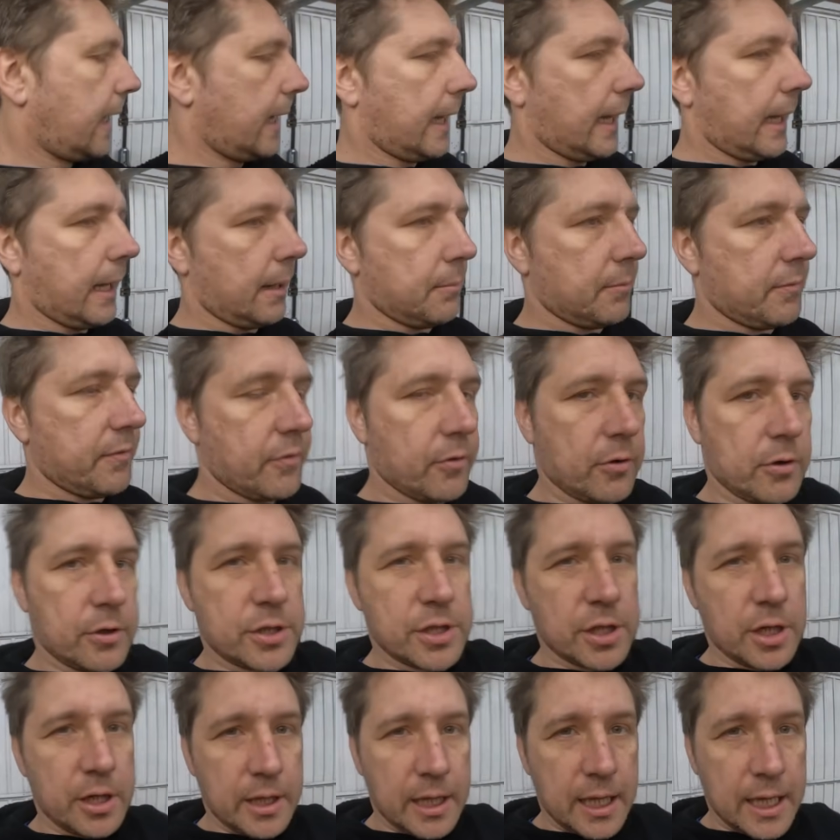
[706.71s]
and before I
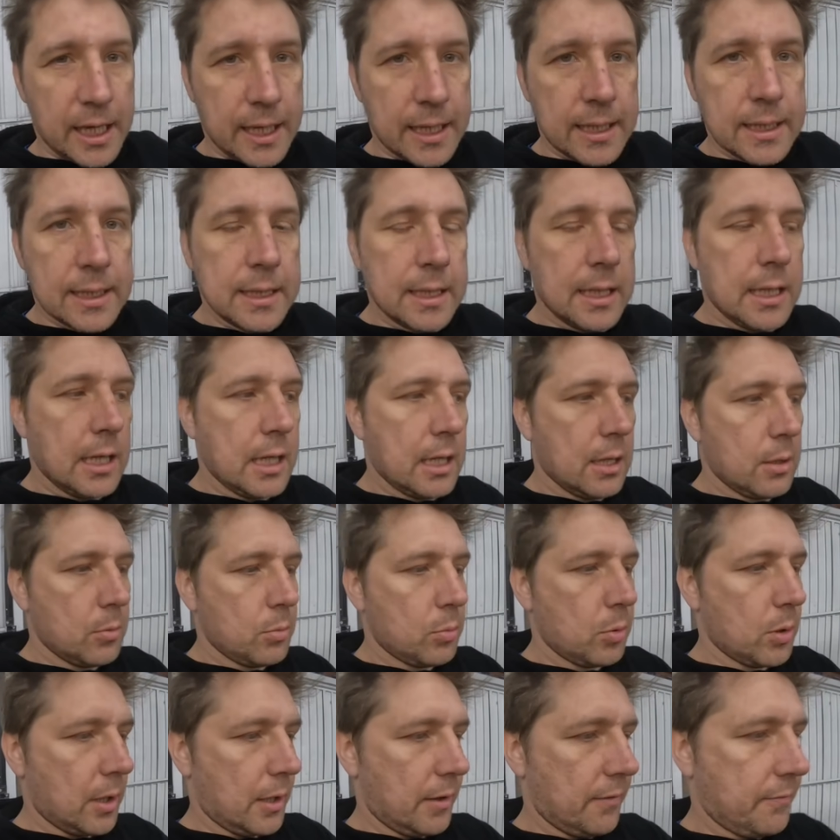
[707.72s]
show you that
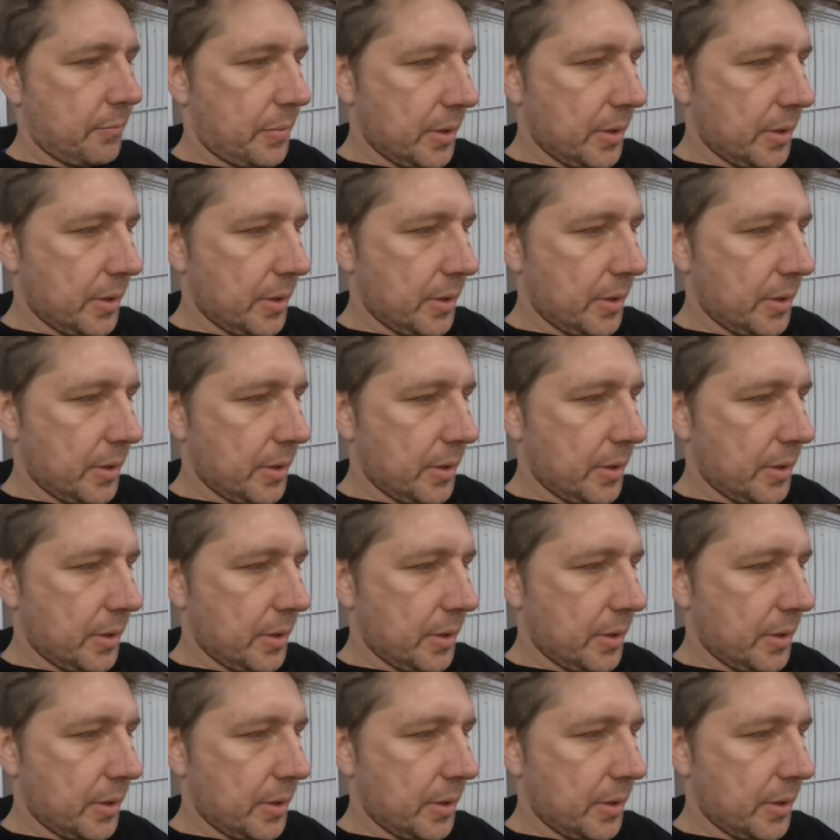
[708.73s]
what I've